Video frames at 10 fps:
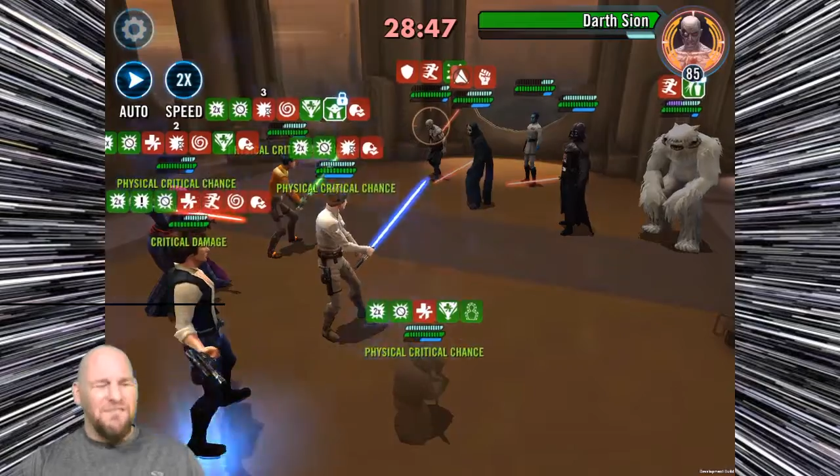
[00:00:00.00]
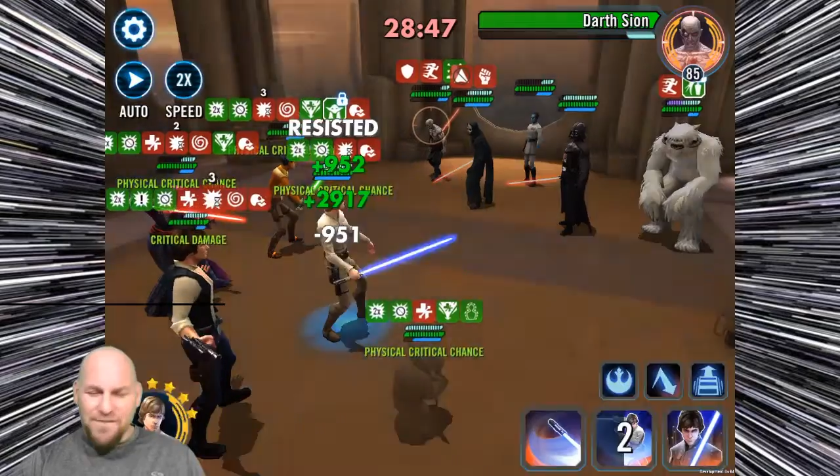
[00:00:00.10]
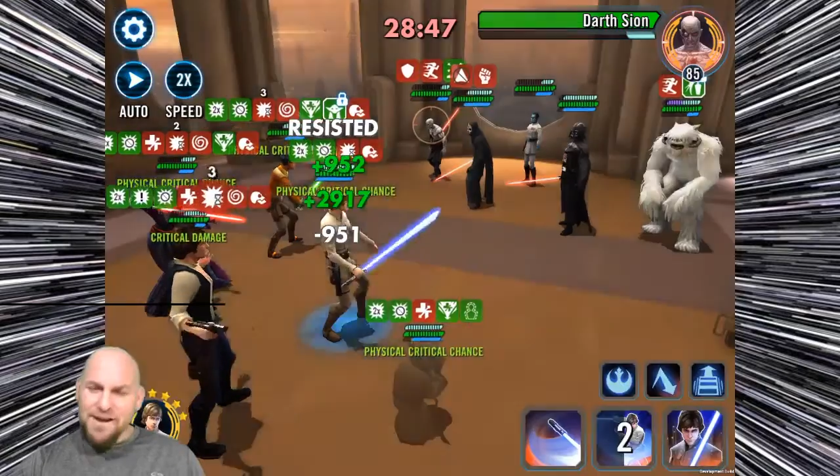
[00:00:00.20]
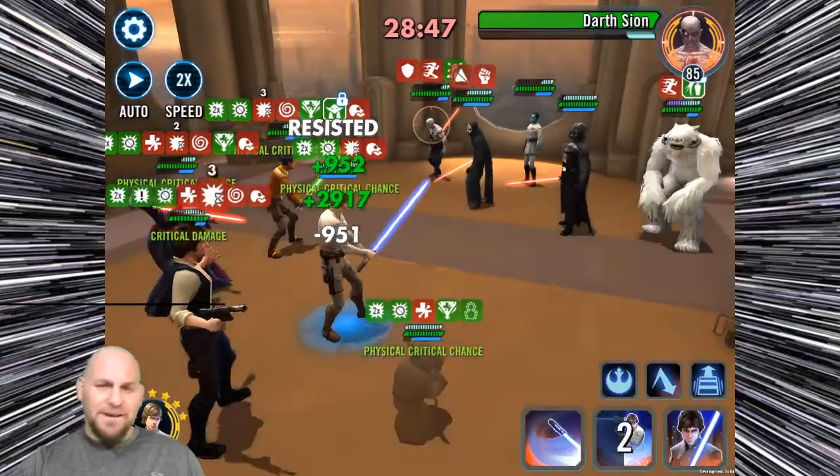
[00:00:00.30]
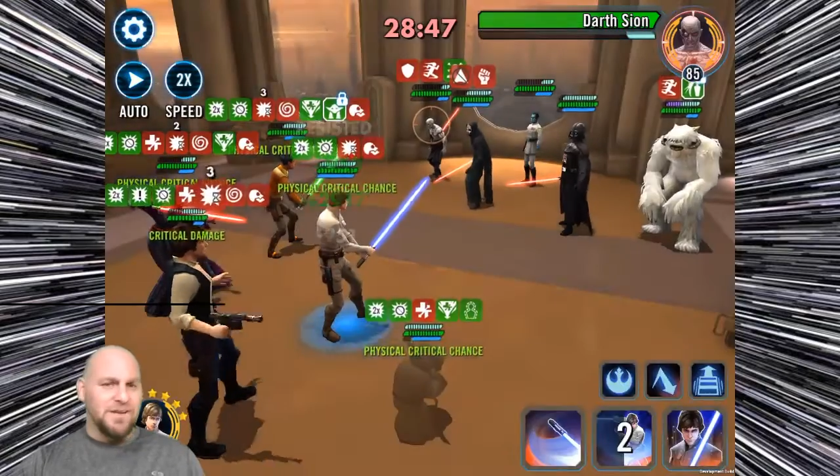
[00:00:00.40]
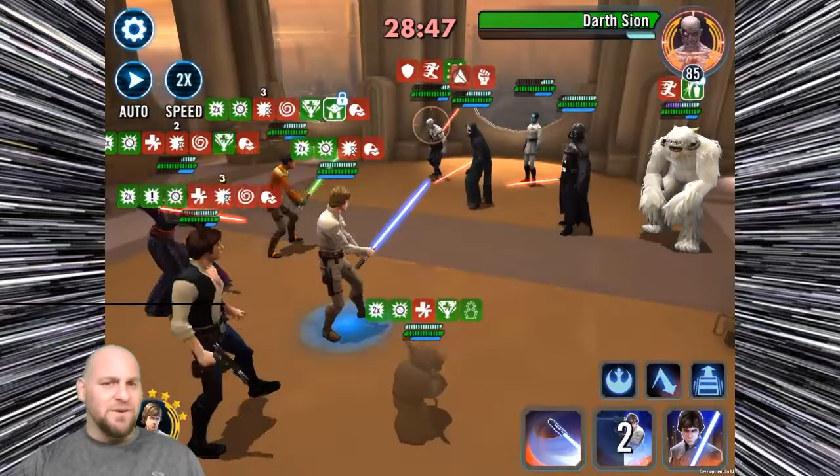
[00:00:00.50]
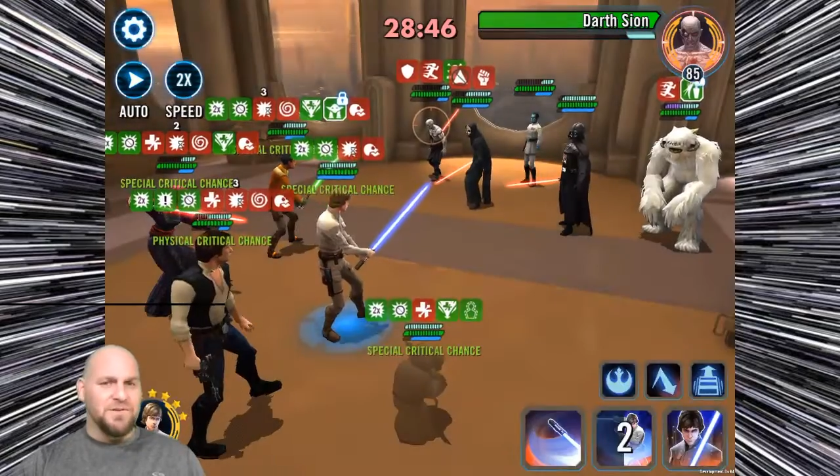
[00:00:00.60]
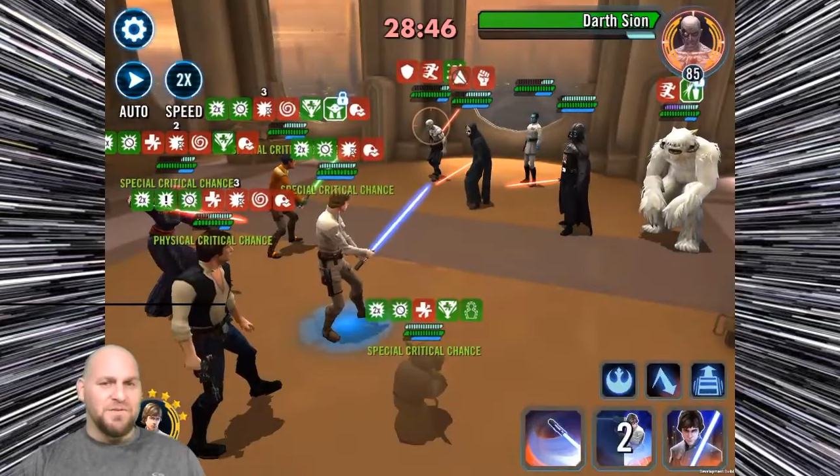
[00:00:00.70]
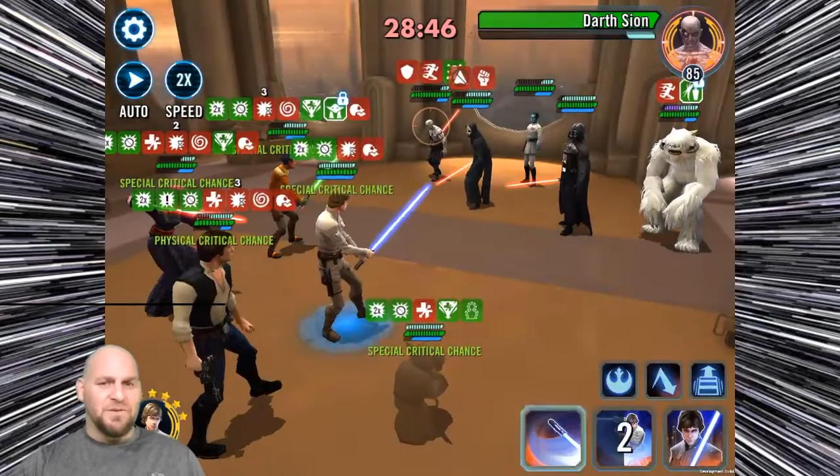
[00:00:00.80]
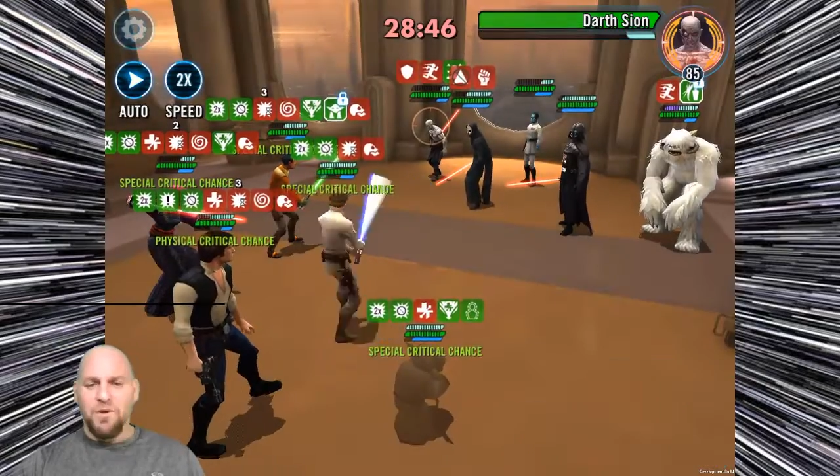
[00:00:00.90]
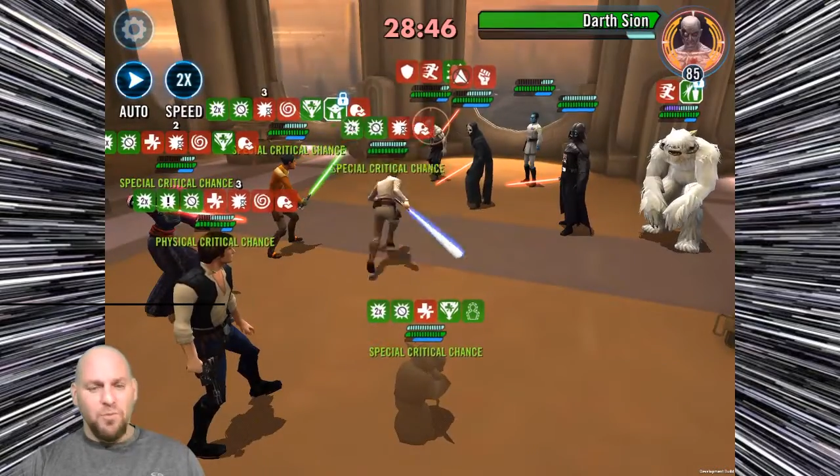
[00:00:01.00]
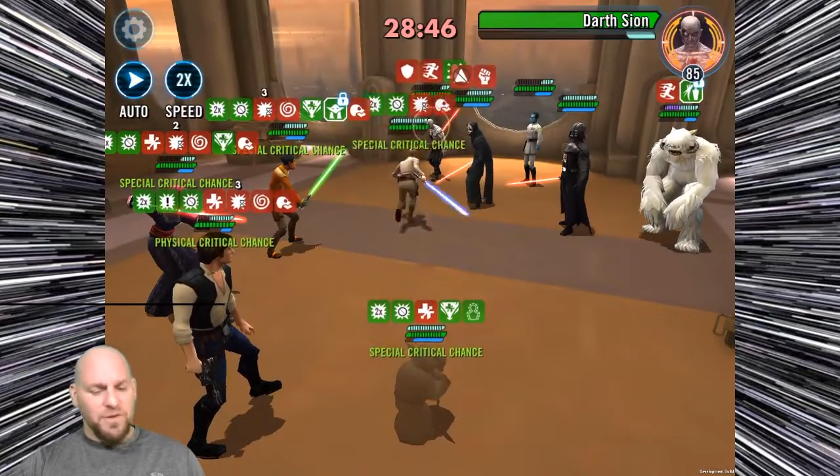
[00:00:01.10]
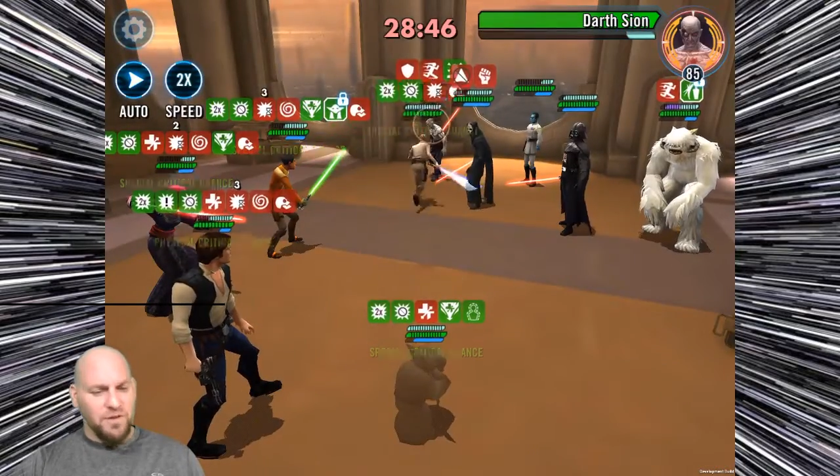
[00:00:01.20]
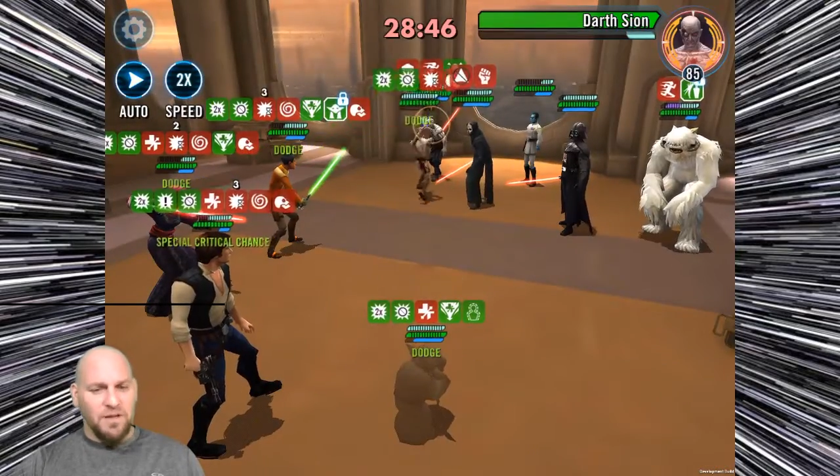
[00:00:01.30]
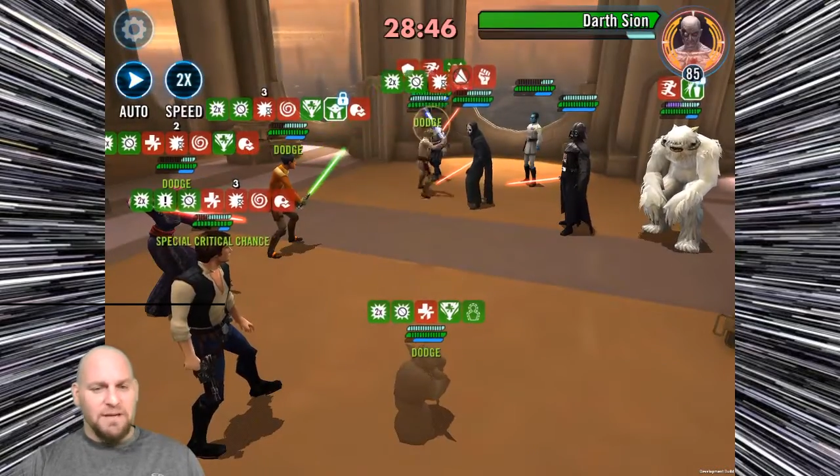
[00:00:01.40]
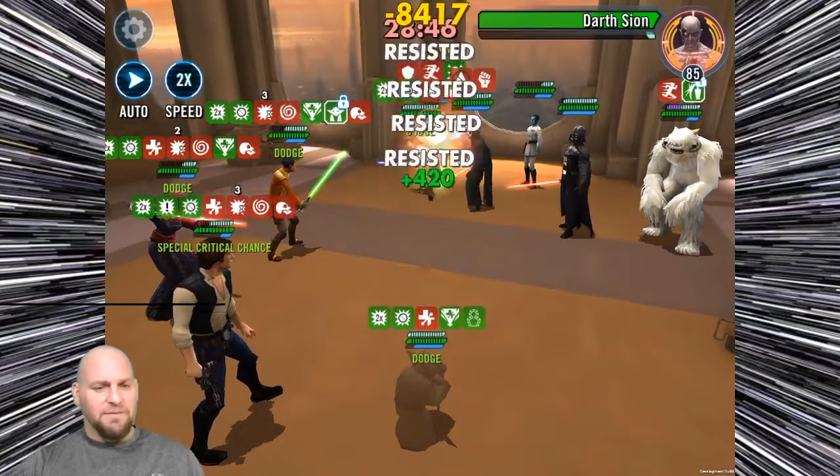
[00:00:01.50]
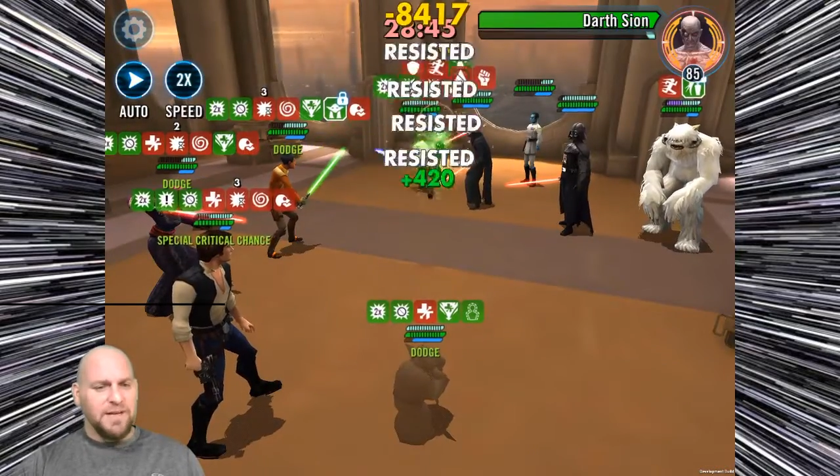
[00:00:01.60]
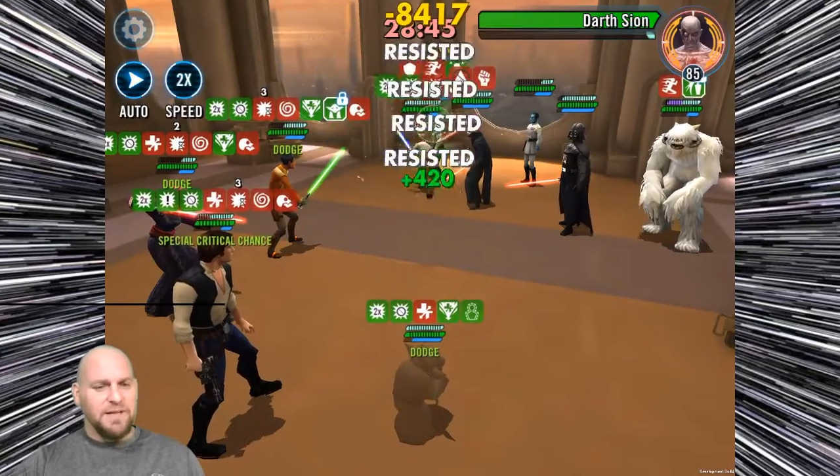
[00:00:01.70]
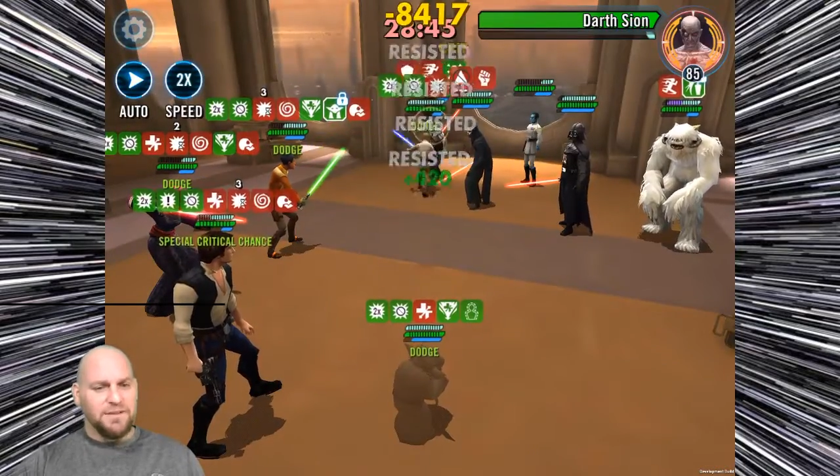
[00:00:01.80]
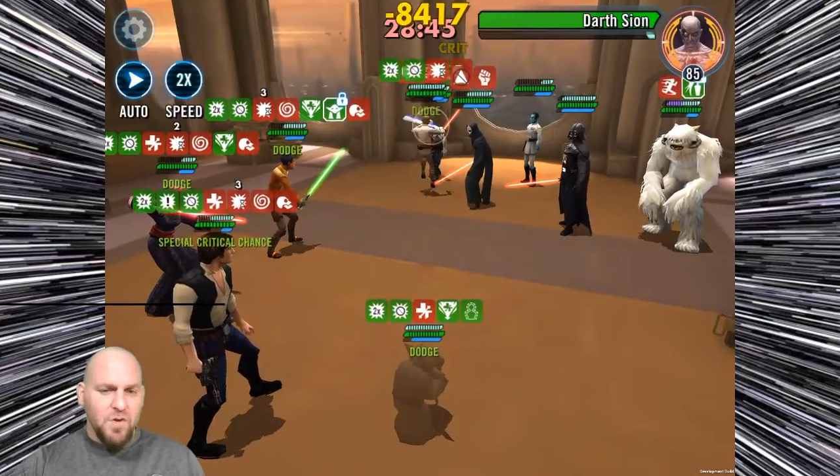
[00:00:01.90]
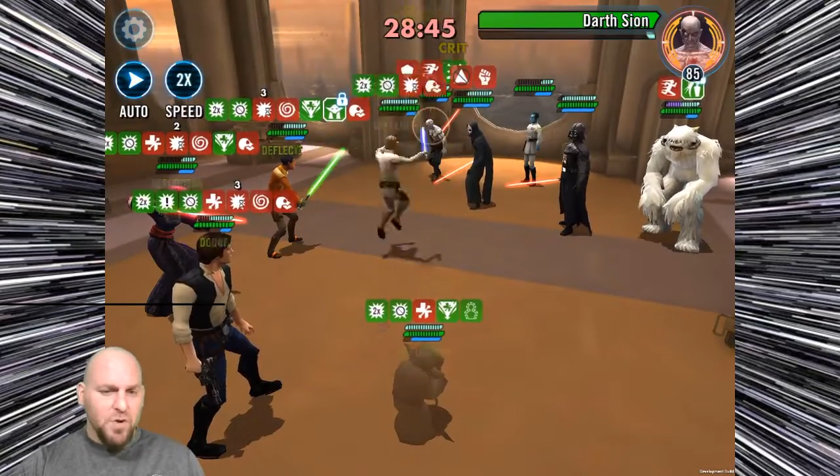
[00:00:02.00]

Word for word: very useful with a lot of characters.